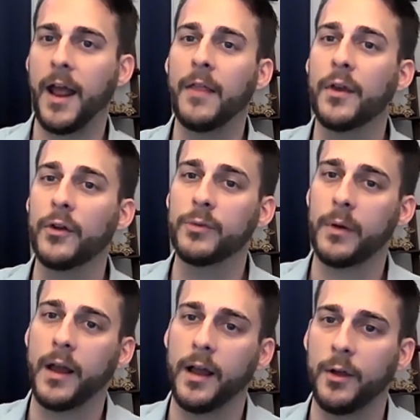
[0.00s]
And those
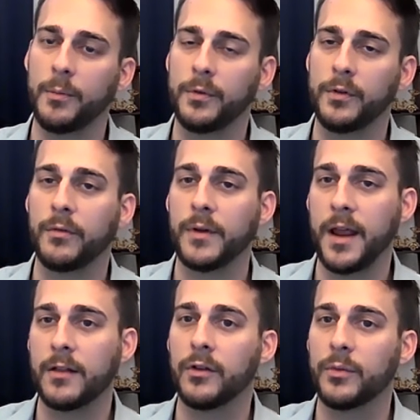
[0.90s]
will help
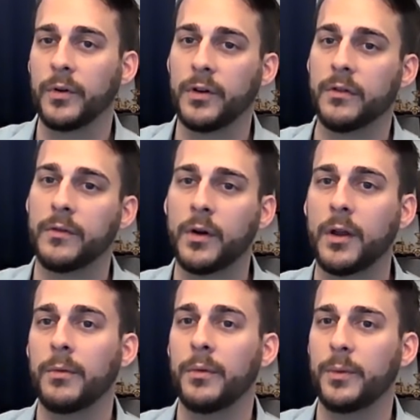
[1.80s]
create those points of,
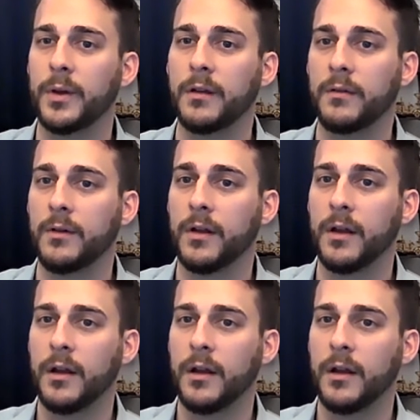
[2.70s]
okay, well, we can